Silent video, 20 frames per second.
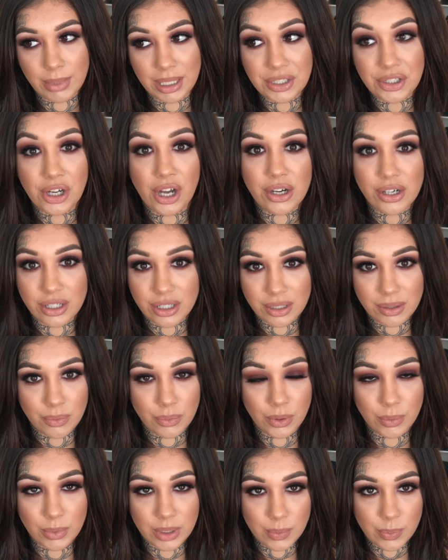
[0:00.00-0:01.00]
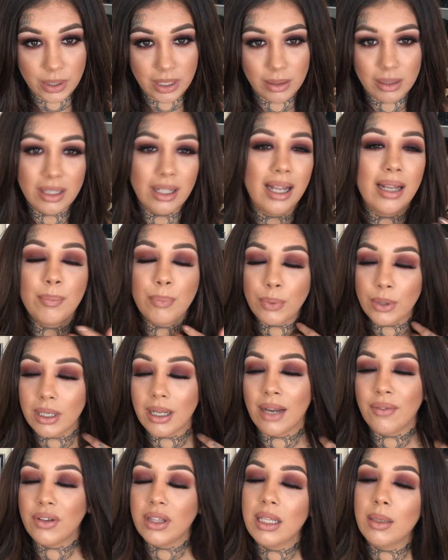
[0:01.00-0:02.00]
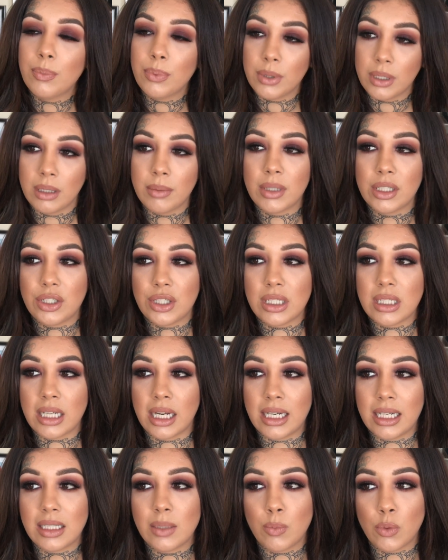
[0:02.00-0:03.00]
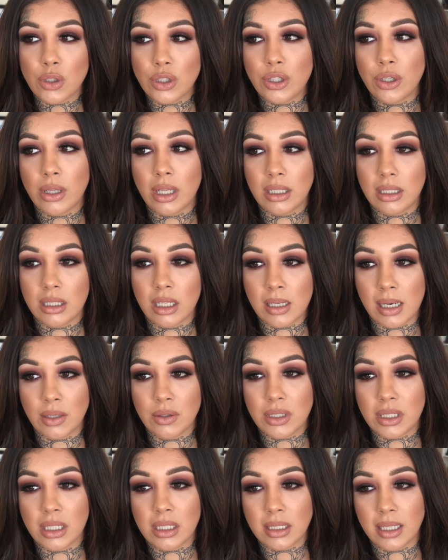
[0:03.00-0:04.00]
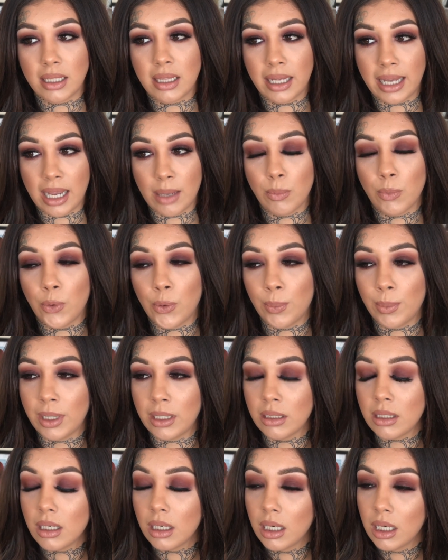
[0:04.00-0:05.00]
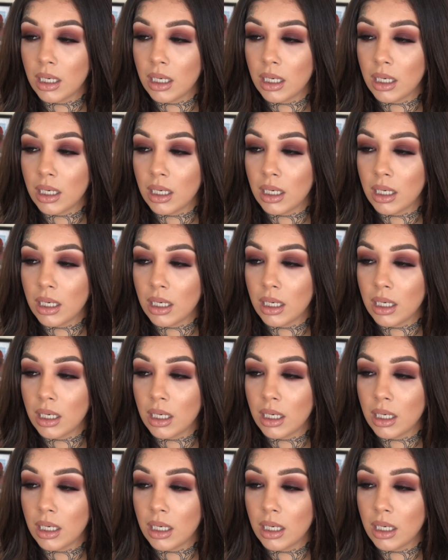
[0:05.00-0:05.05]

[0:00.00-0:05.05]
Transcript: My daughter's room is everything pretty much is done. It's more so like the downstairs, like the game room and